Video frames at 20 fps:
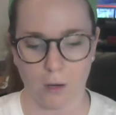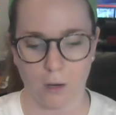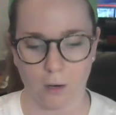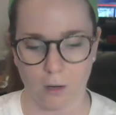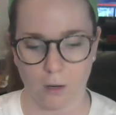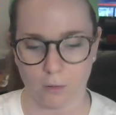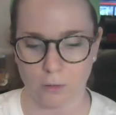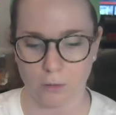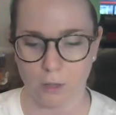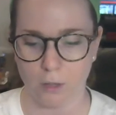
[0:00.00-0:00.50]

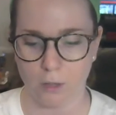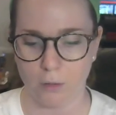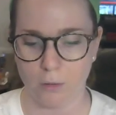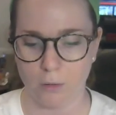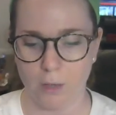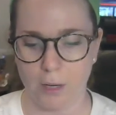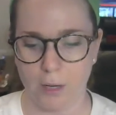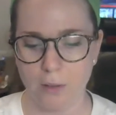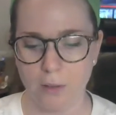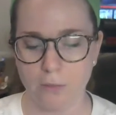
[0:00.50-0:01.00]
our low
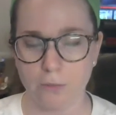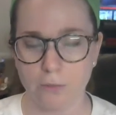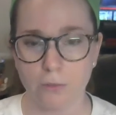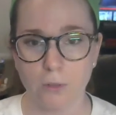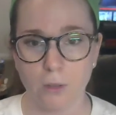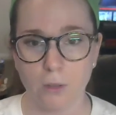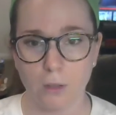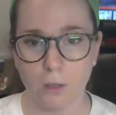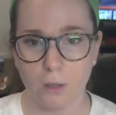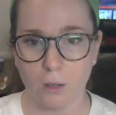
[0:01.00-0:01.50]
F
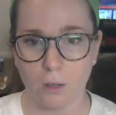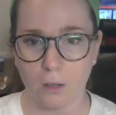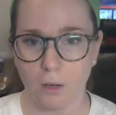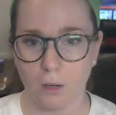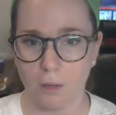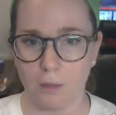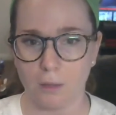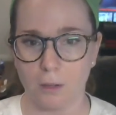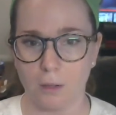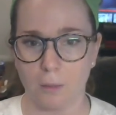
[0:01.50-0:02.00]

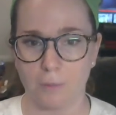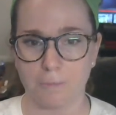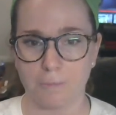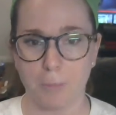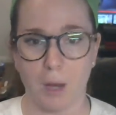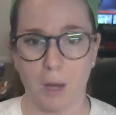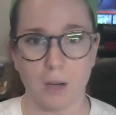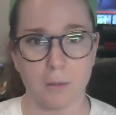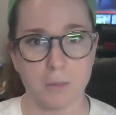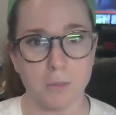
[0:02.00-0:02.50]
on the
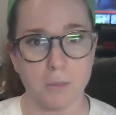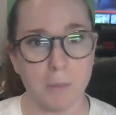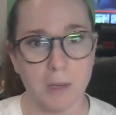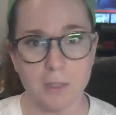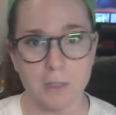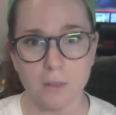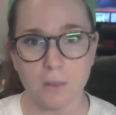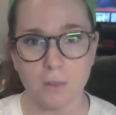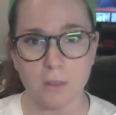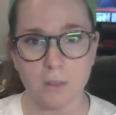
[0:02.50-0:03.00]
bottom
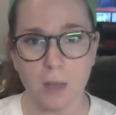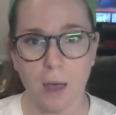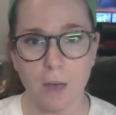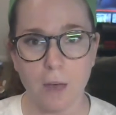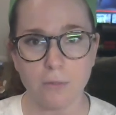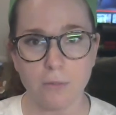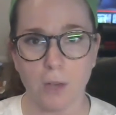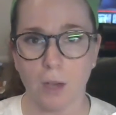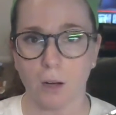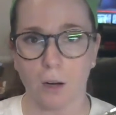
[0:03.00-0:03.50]
space of the staff
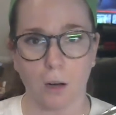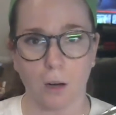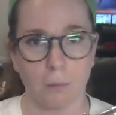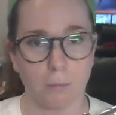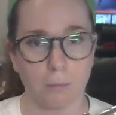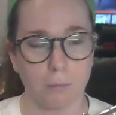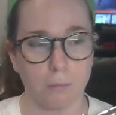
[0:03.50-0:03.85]
and our